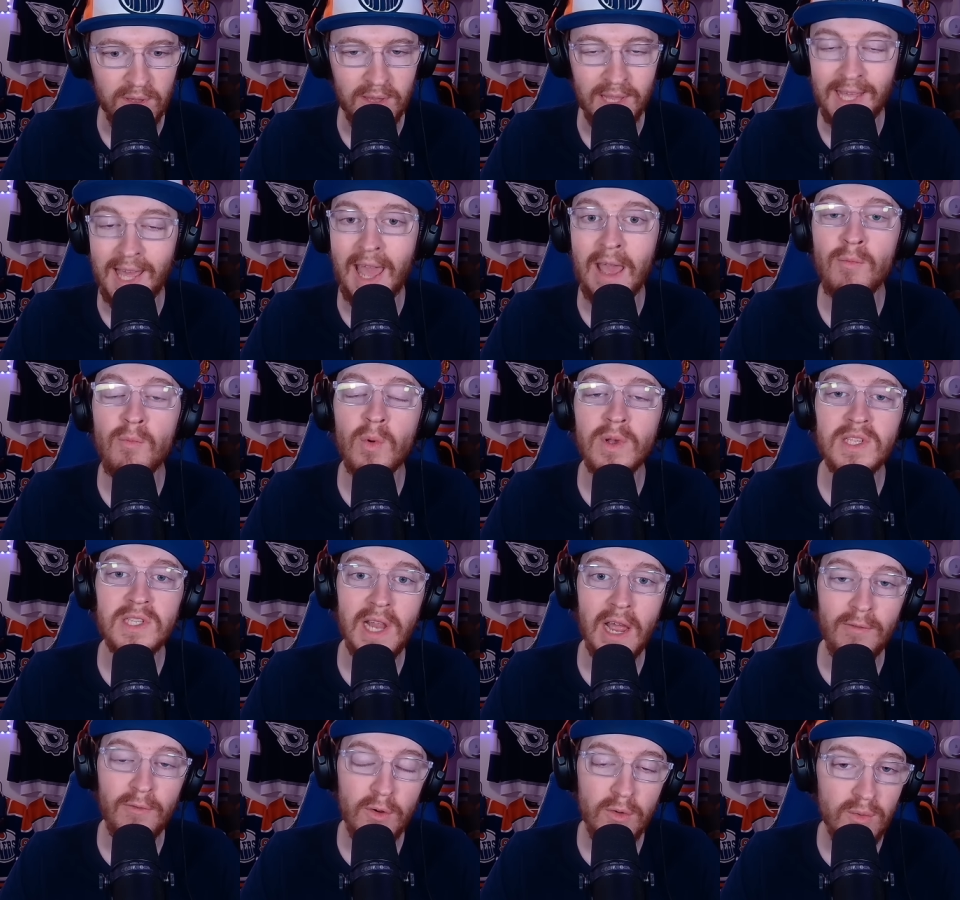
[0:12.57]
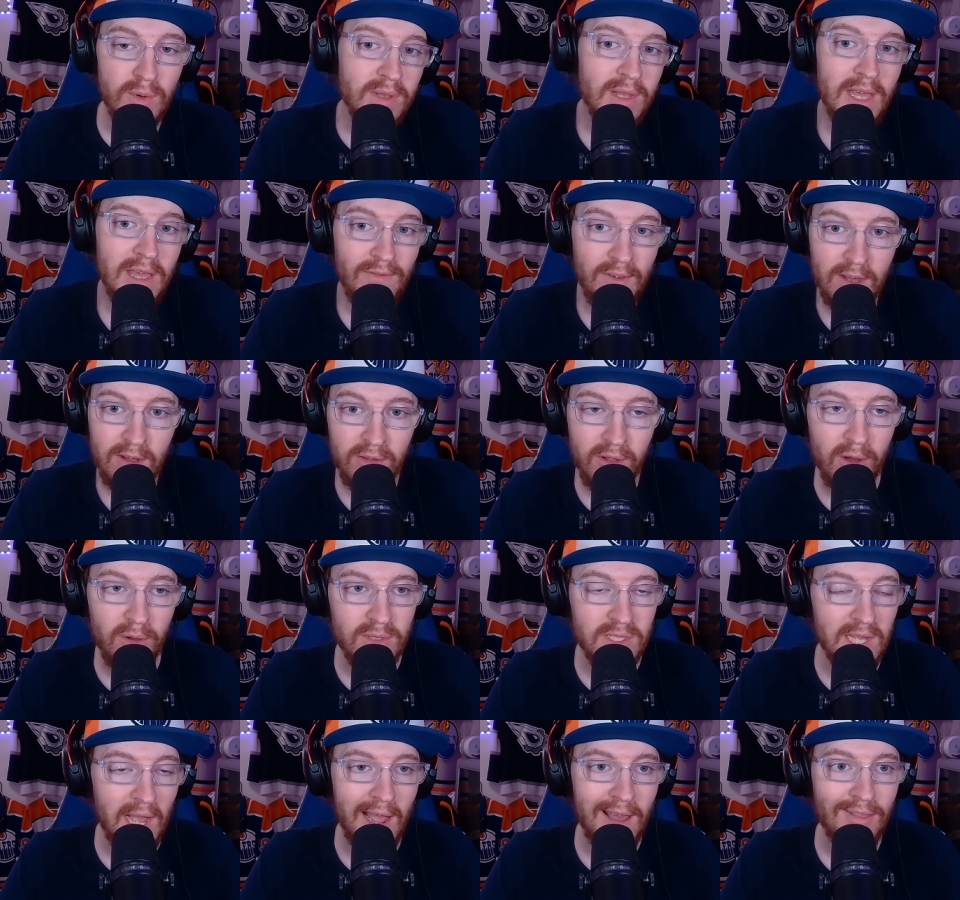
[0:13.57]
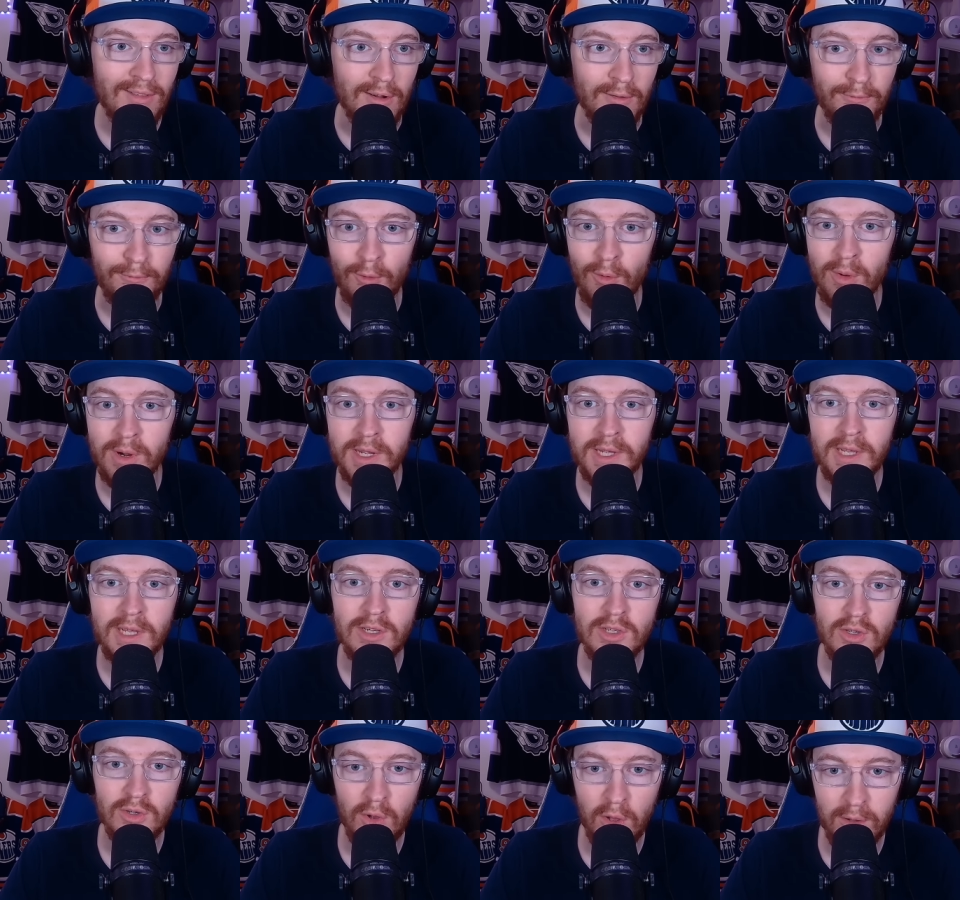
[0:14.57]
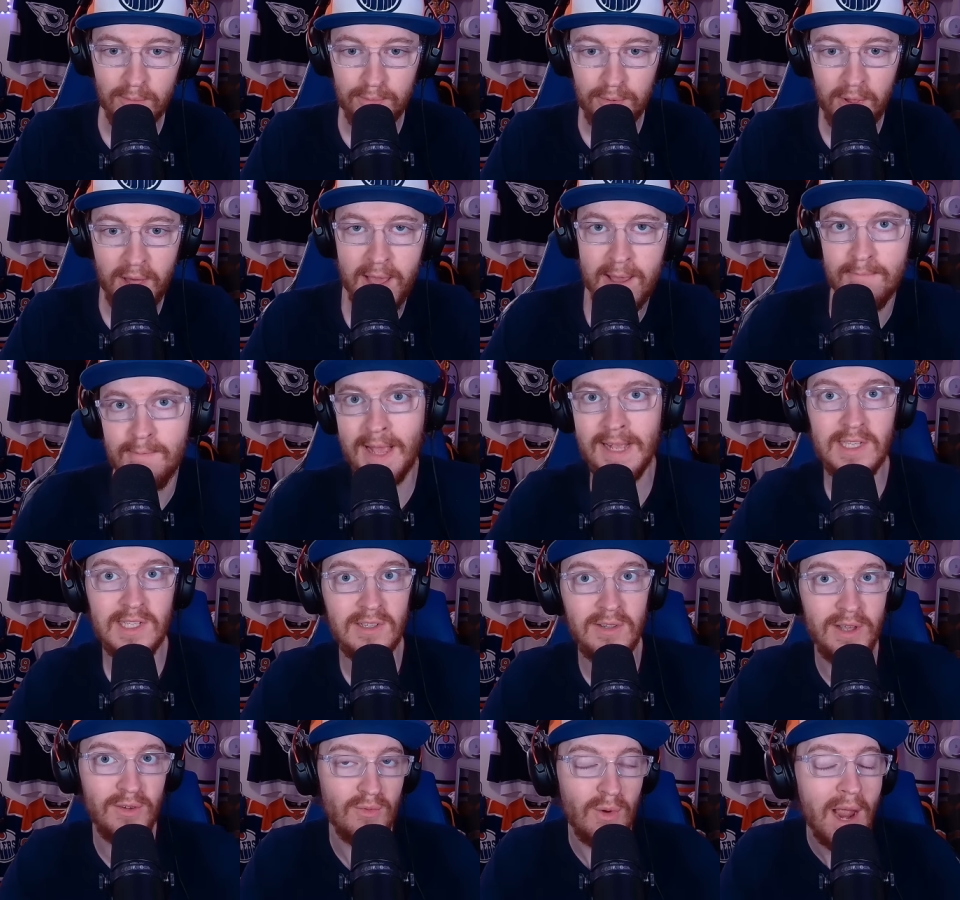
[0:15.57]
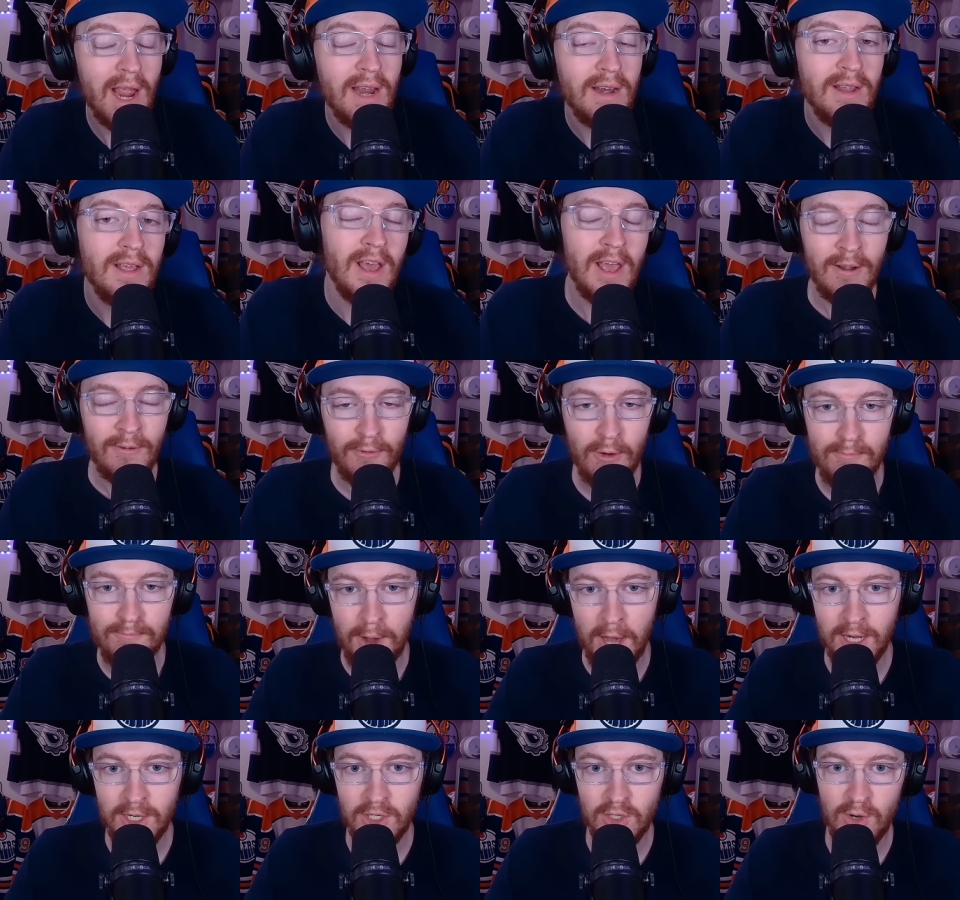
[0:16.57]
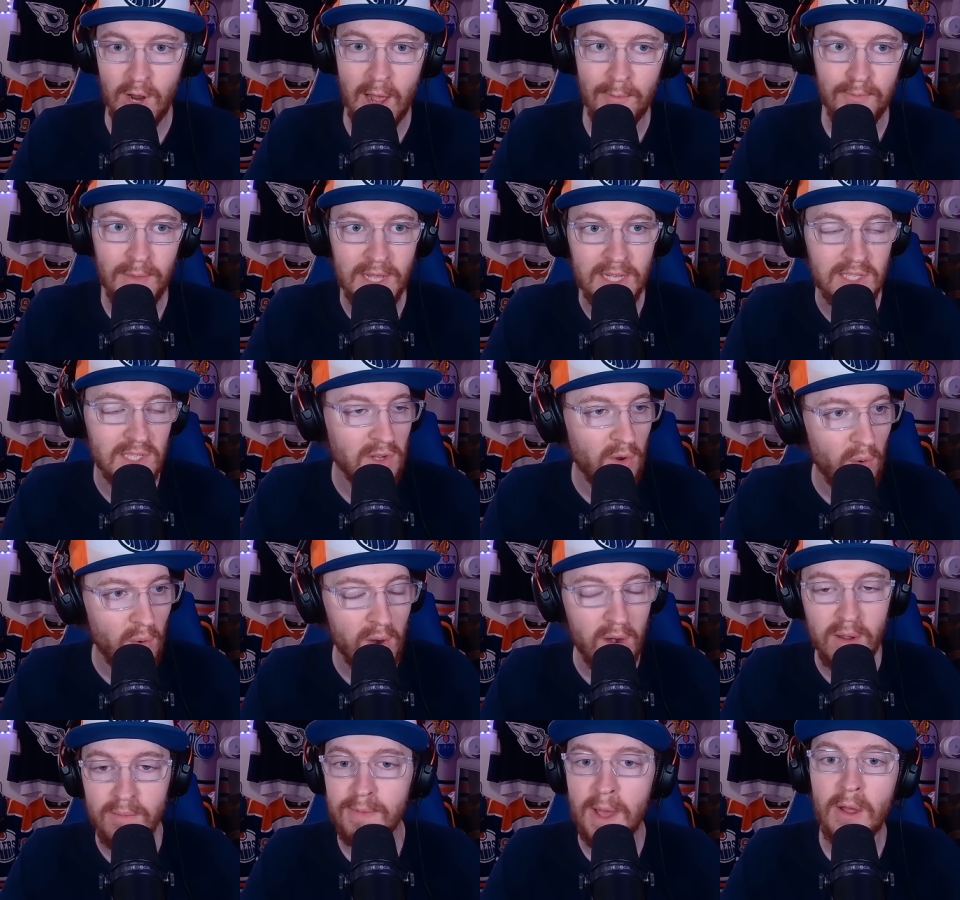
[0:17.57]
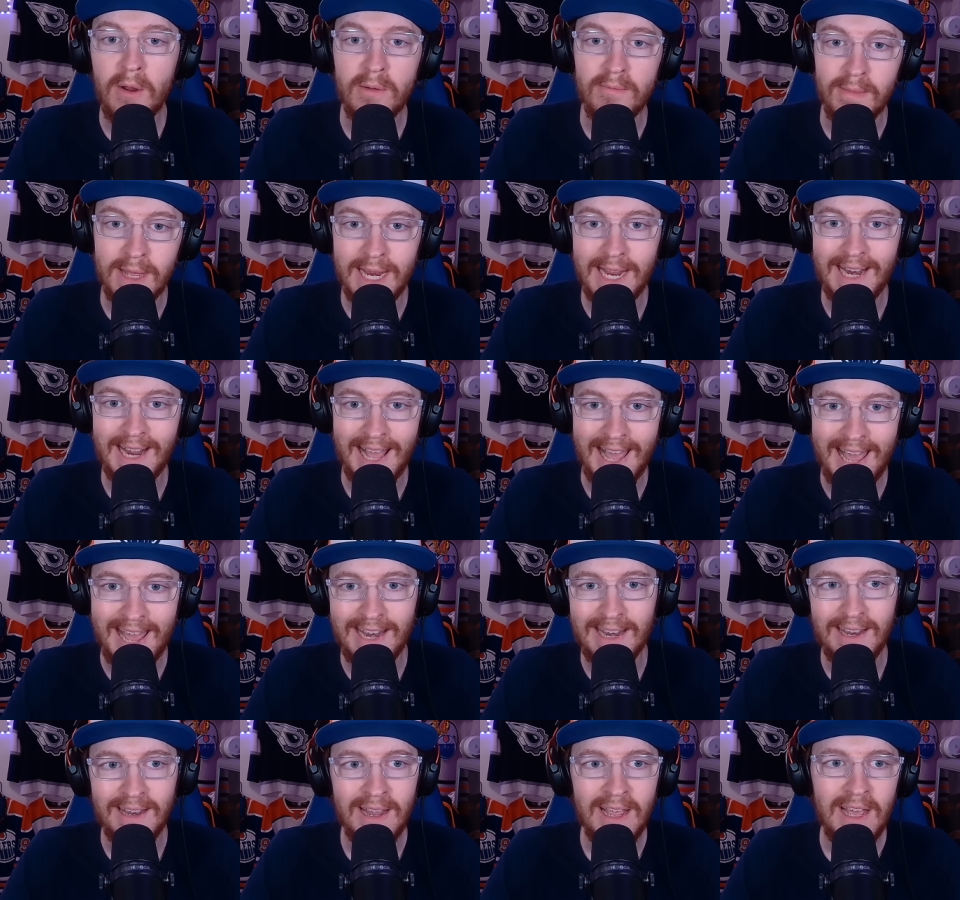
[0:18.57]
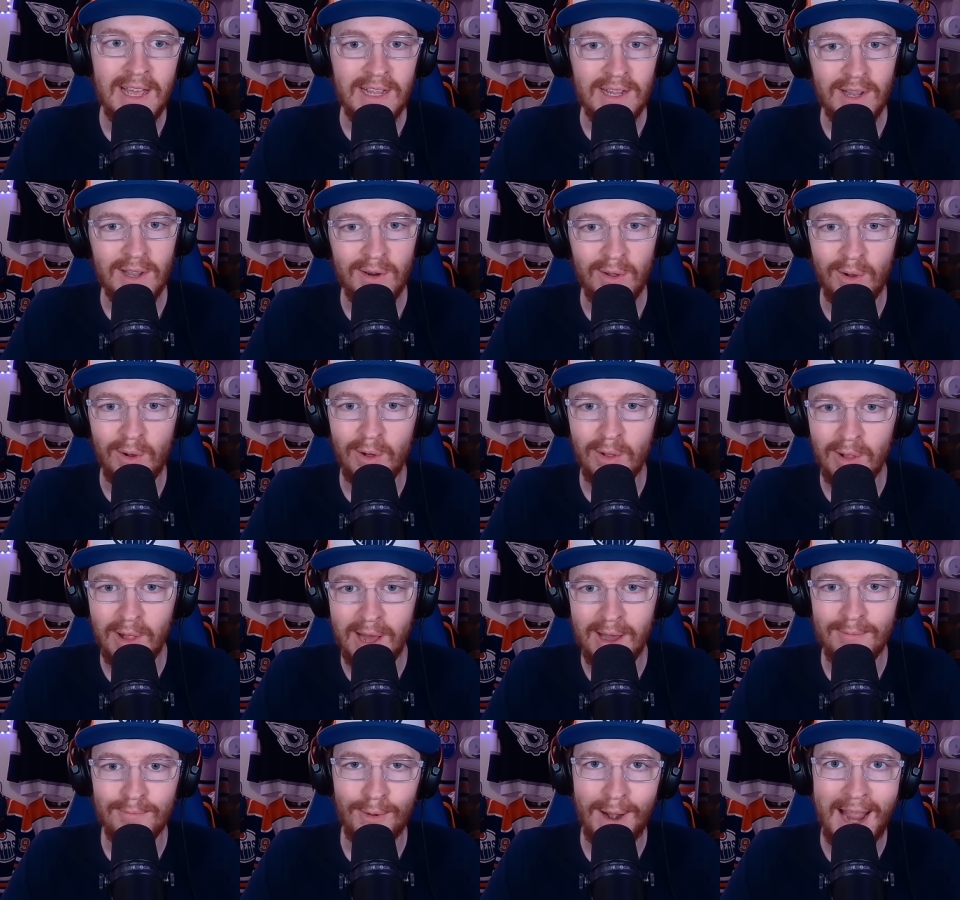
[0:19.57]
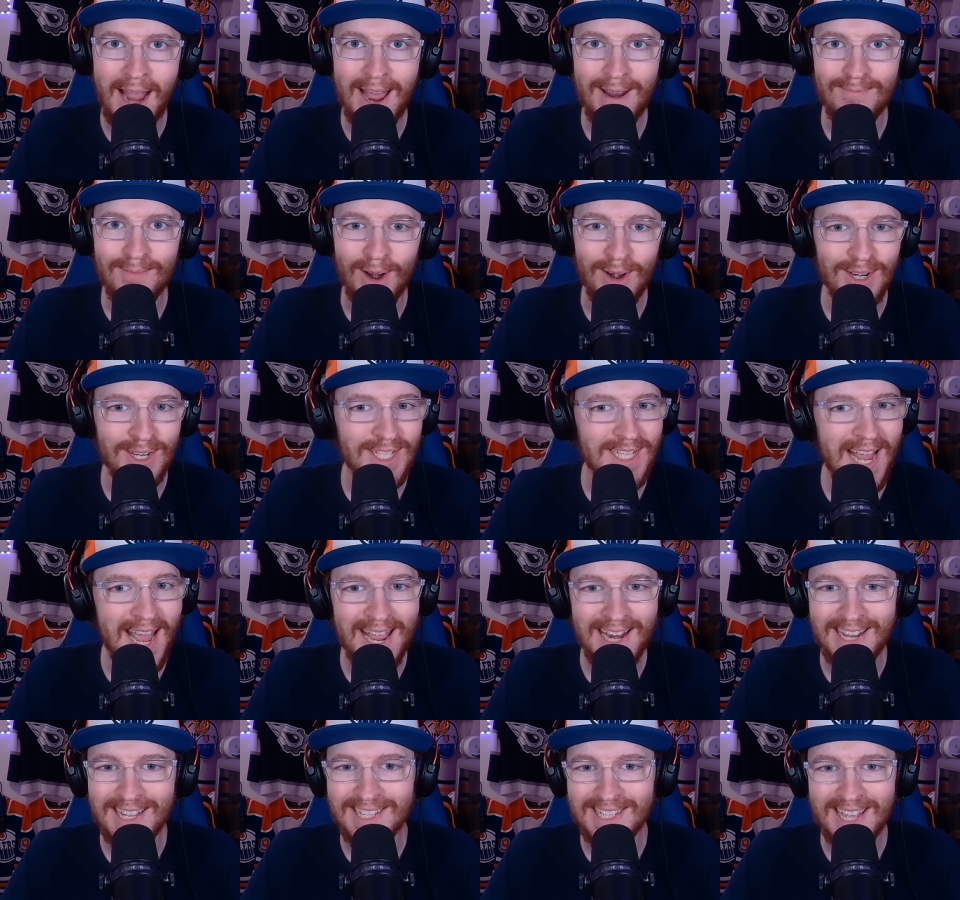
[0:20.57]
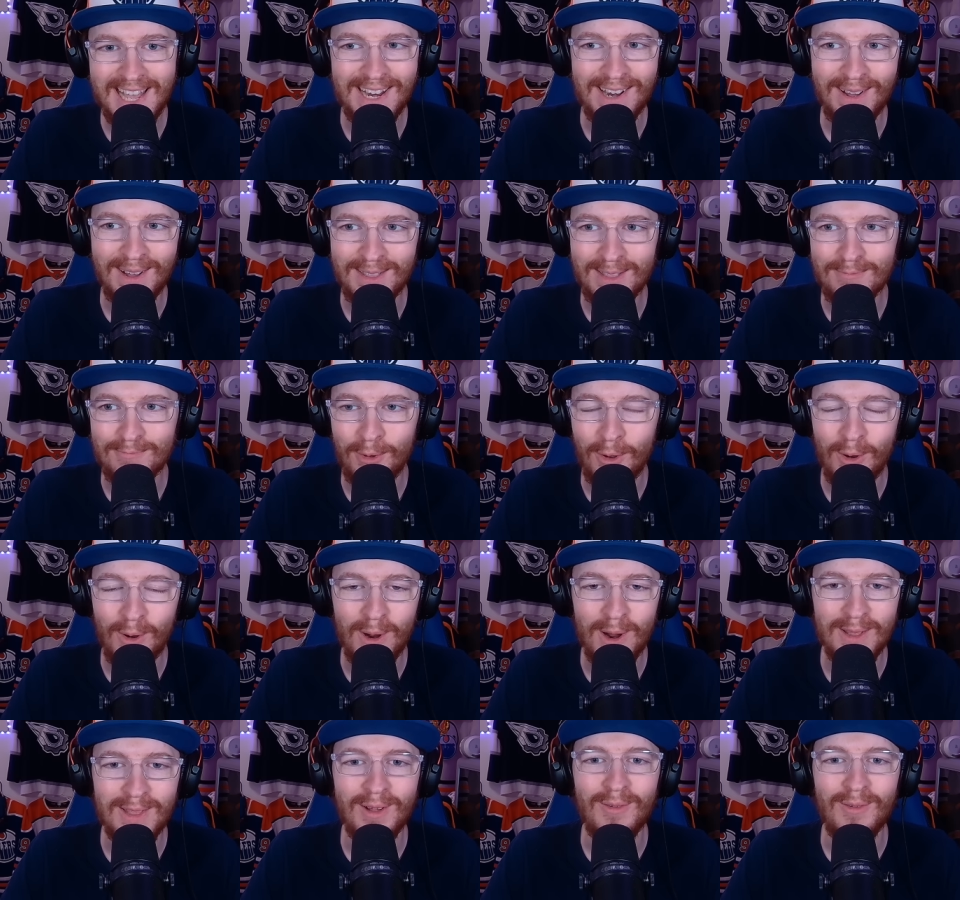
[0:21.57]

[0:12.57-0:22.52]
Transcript: The game was never really even close either. Florida controlled play basically right from puck drop. They scored about a minute in. Good old Brad Marchand, he's getting on the board.